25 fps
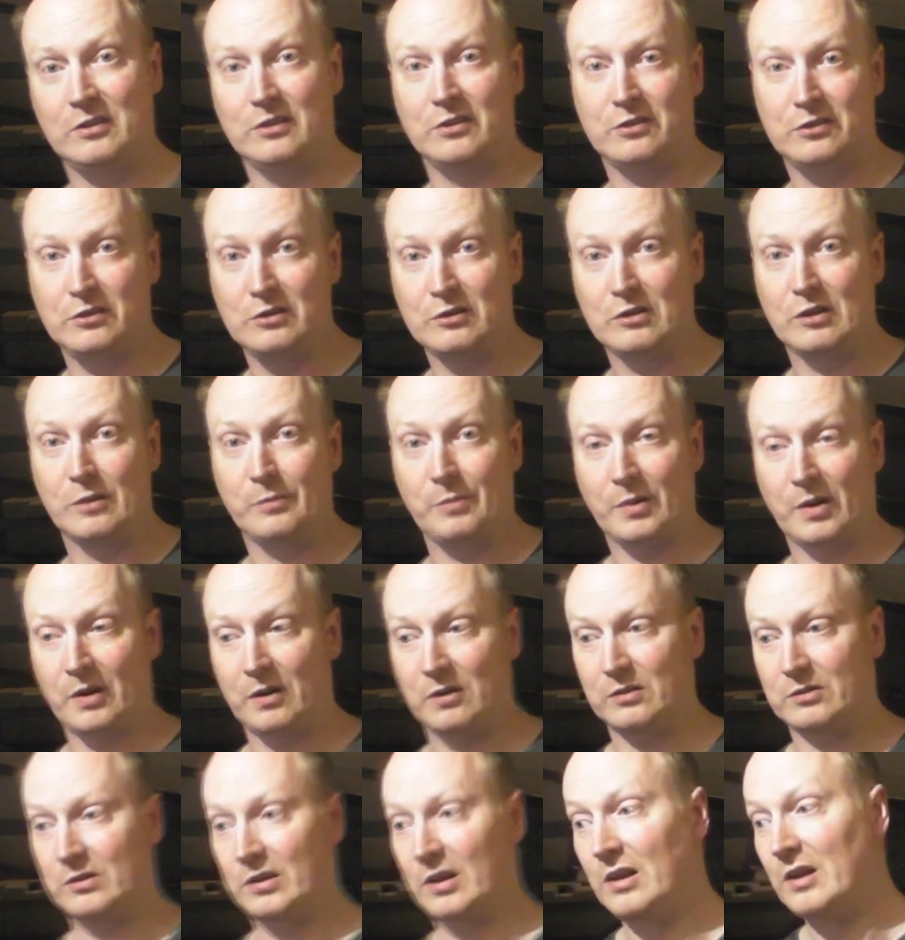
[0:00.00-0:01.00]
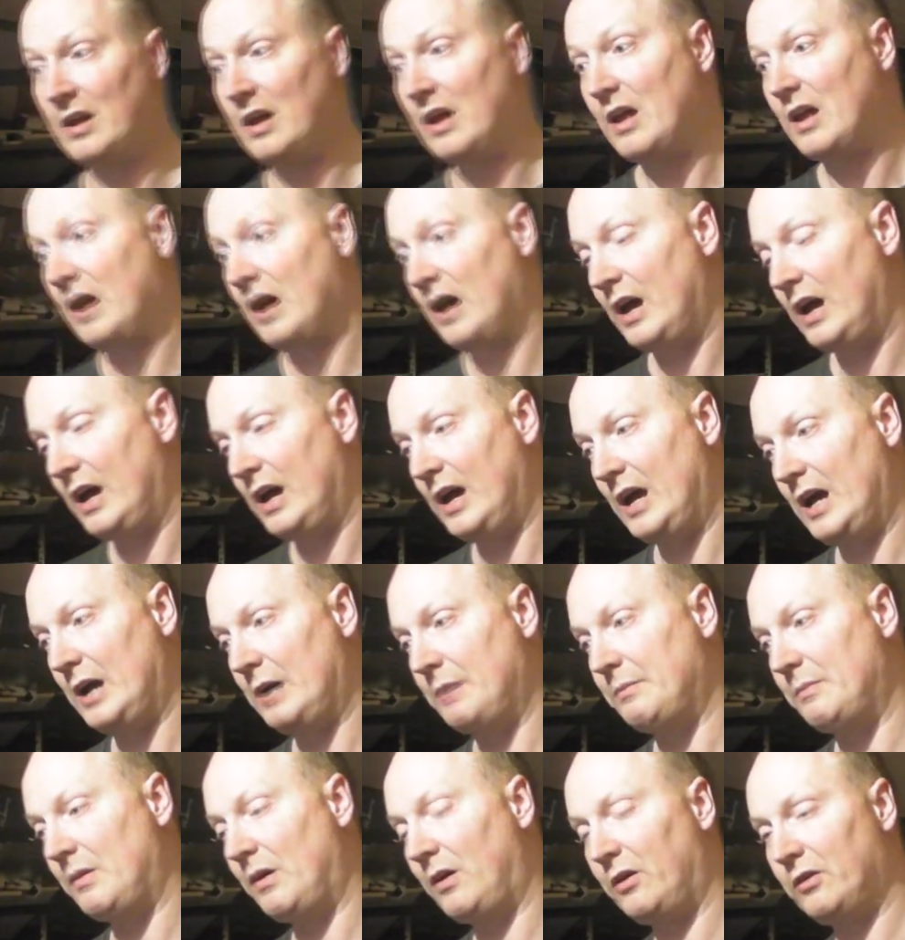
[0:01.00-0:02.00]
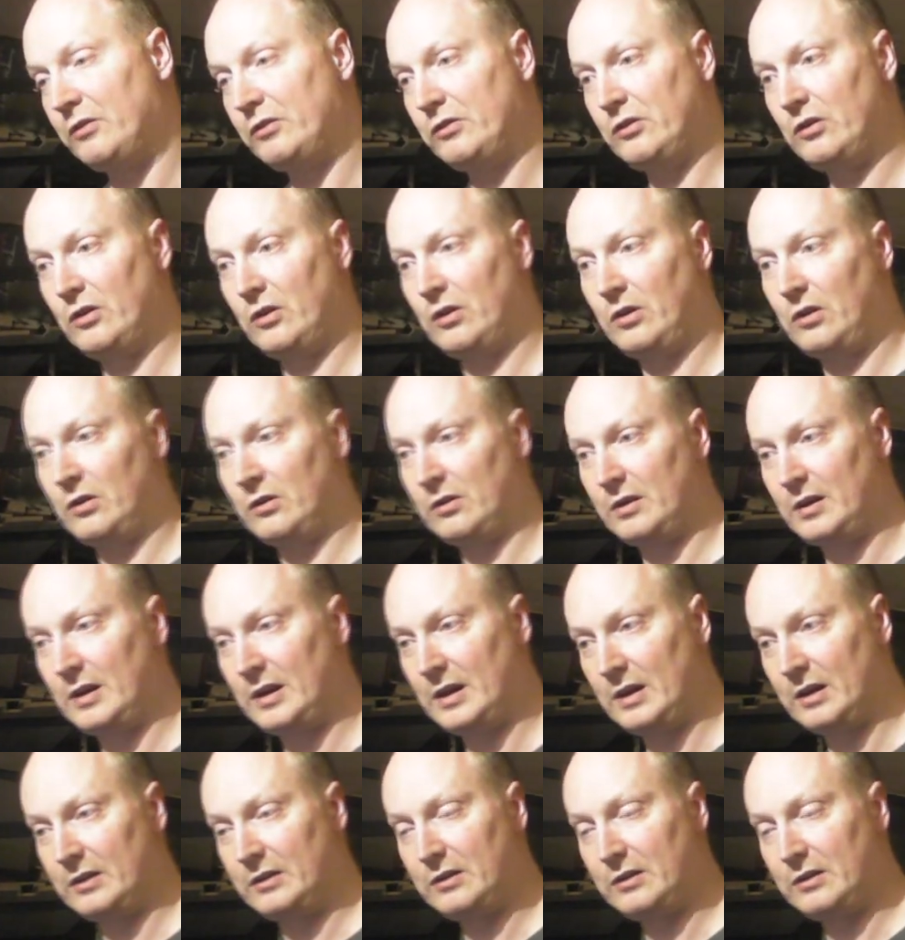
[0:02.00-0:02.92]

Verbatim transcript: snooker balls um, on your uh,